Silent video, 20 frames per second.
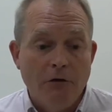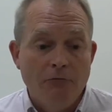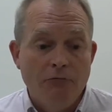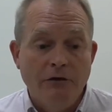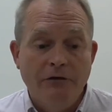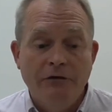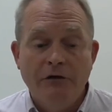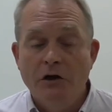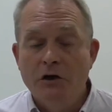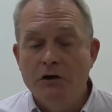
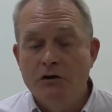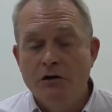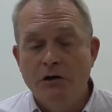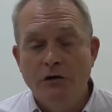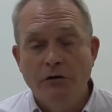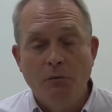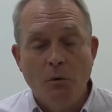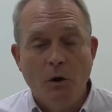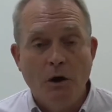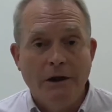
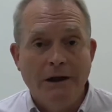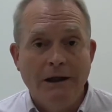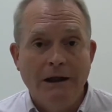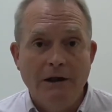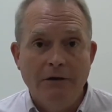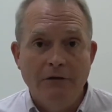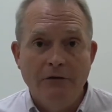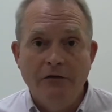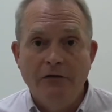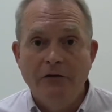researchers working
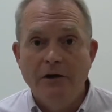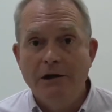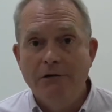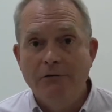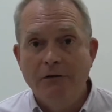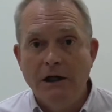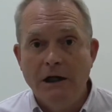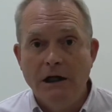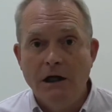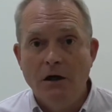in
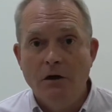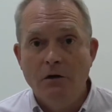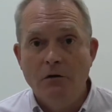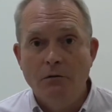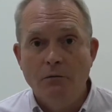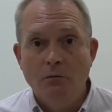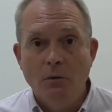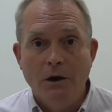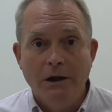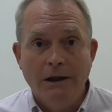Sierra
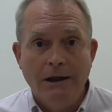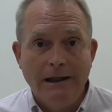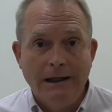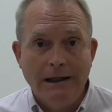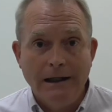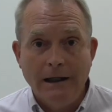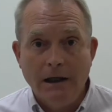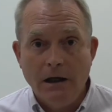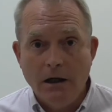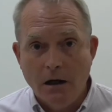Leone, working
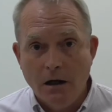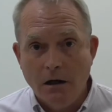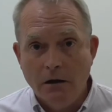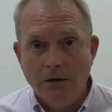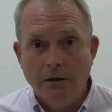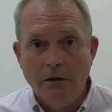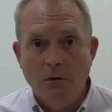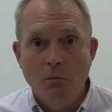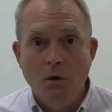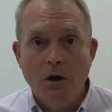in
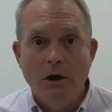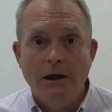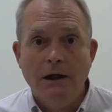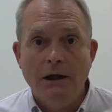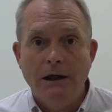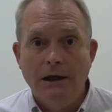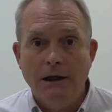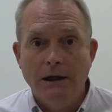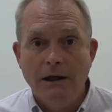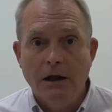Ghana,
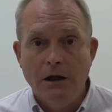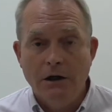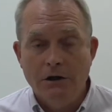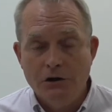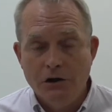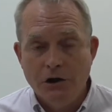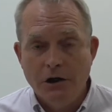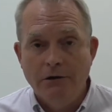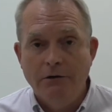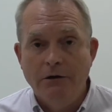working in
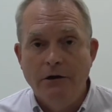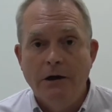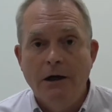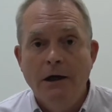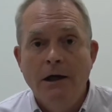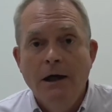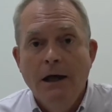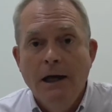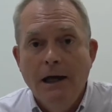Nigeria,